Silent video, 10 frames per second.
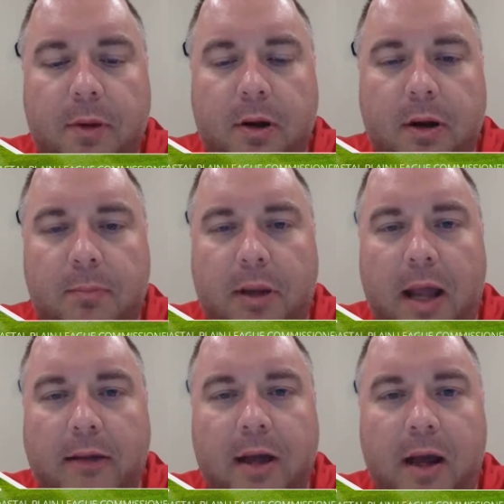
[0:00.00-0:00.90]

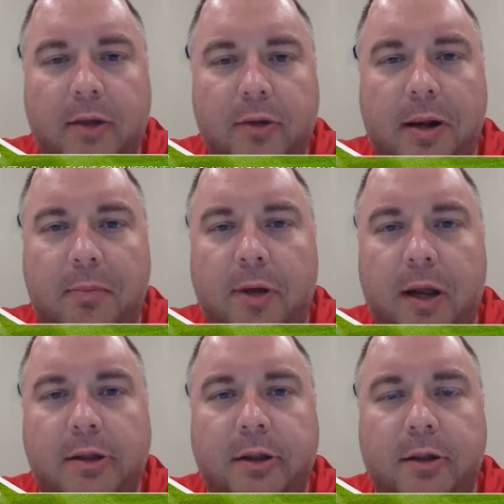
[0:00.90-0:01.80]
Black Tie
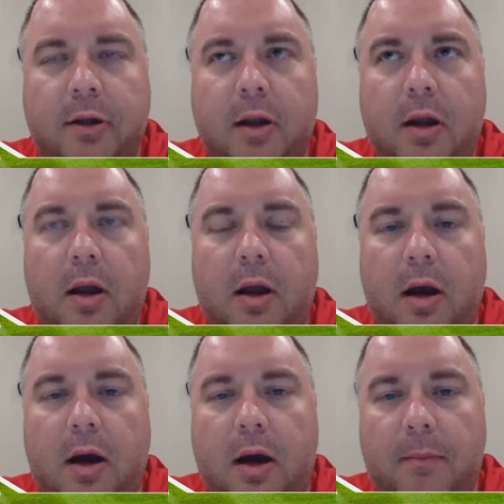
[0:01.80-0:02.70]
Transportation
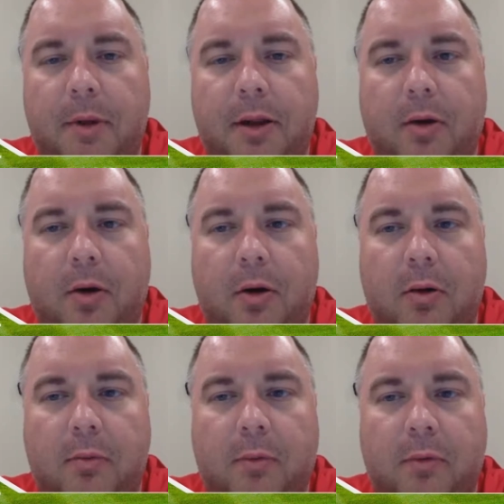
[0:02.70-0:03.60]
is
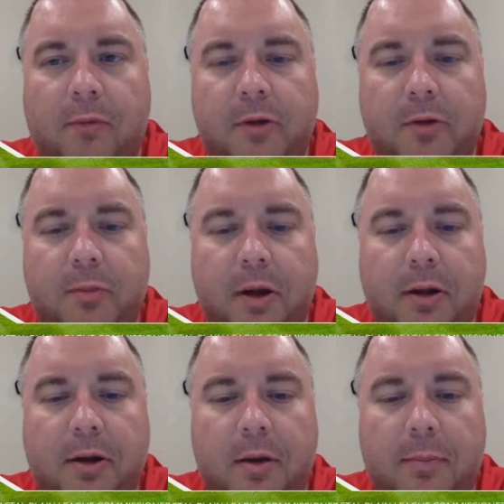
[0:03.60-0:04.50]
our official
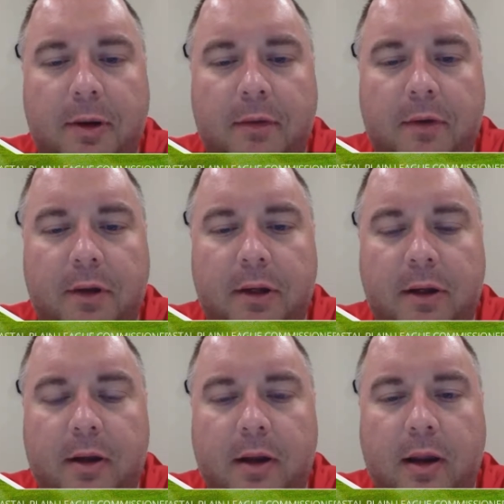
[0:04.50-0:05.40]
bus company of the league.